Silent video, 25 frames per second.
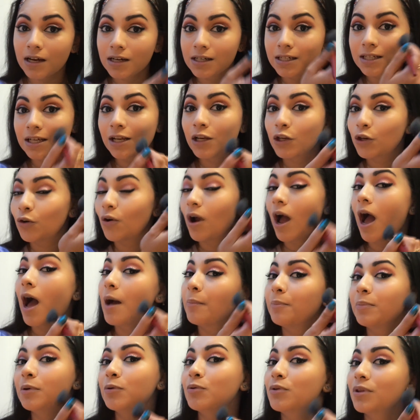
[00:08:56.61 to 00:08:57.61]
until you're
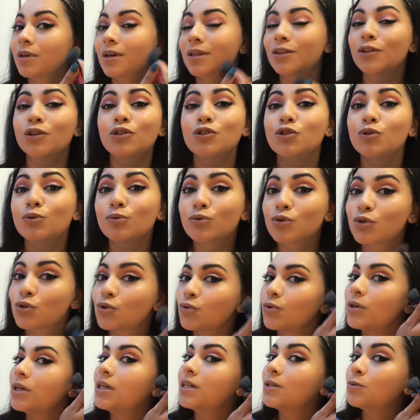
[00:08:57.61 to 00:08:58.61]
happy with it and there's no
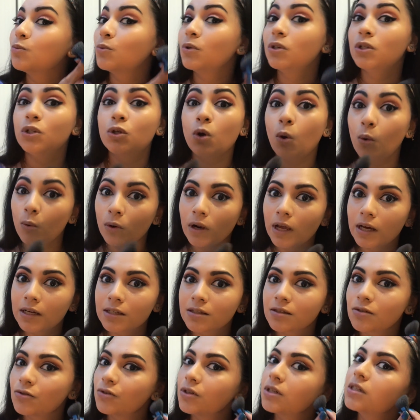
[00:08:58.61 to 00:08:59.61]
streaks. We don't like
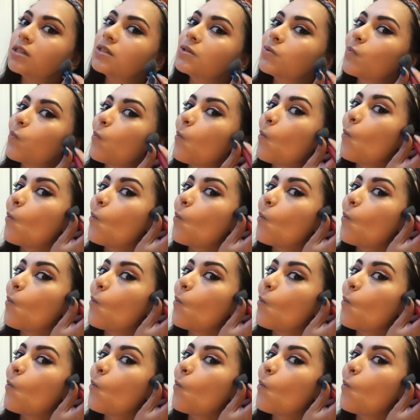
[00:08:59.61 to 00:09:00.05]
streaks.